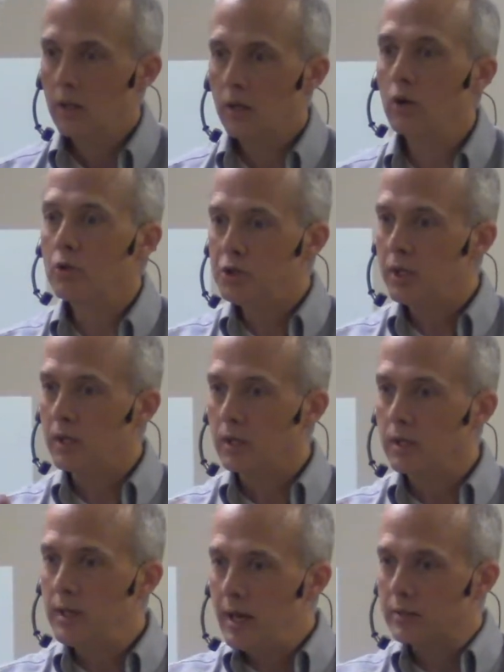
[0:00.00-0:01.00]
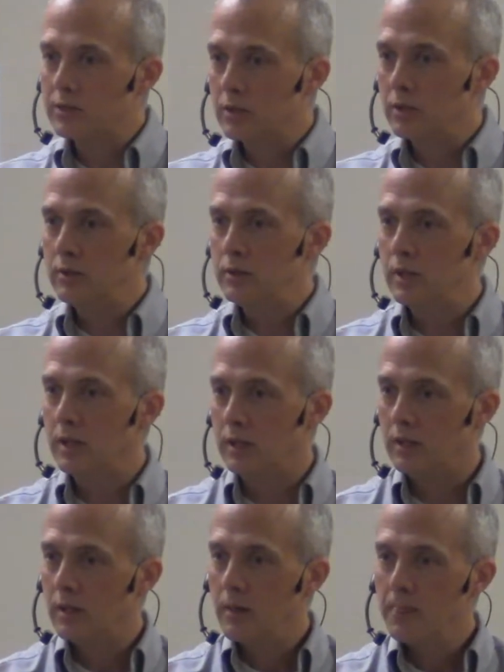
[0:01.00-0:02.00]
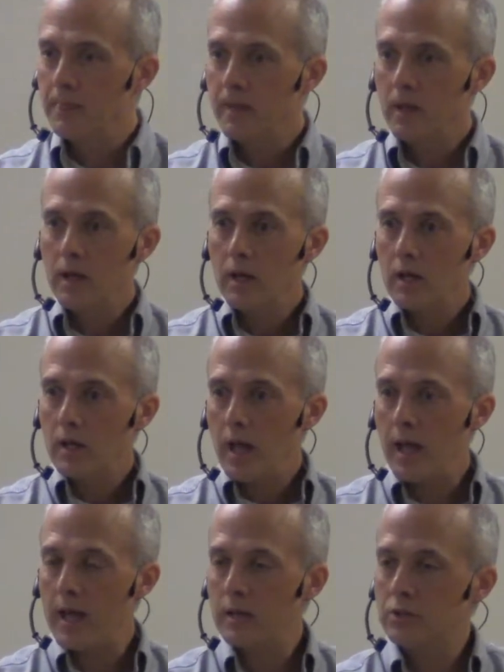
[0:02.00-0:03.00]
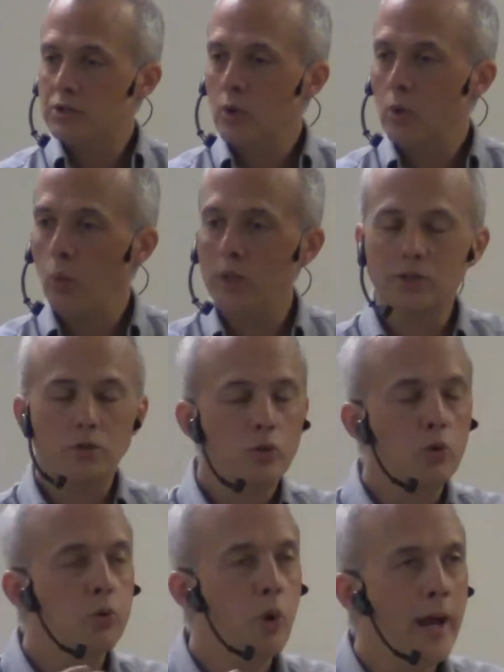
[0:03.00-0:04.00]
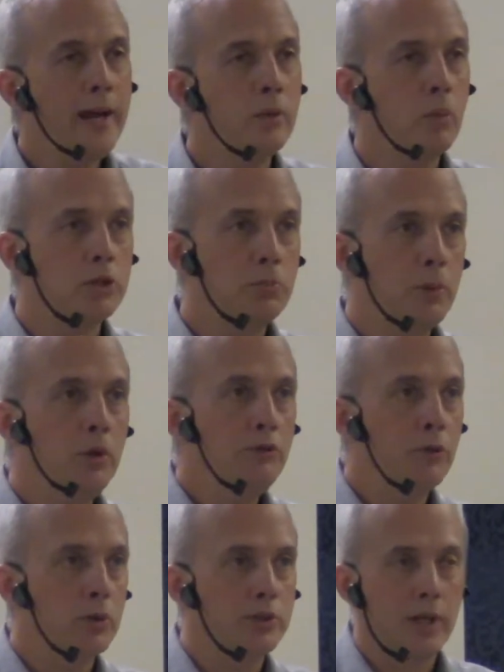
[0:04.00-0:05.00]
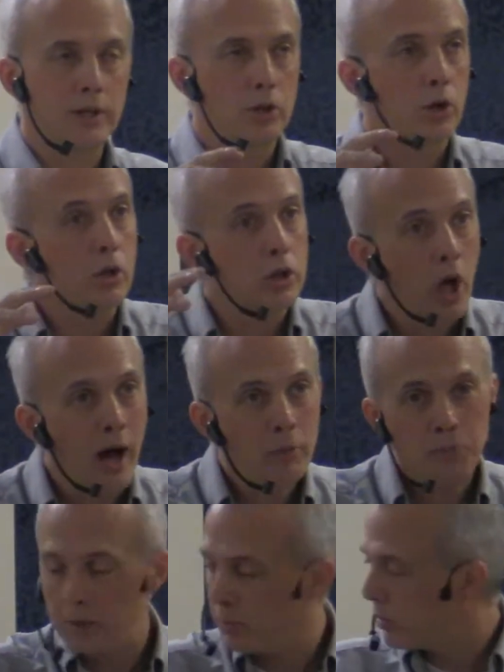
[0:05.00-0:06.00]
Earthing. Yes, earthing. And so what's great and what's beautiful is that there are a lot of people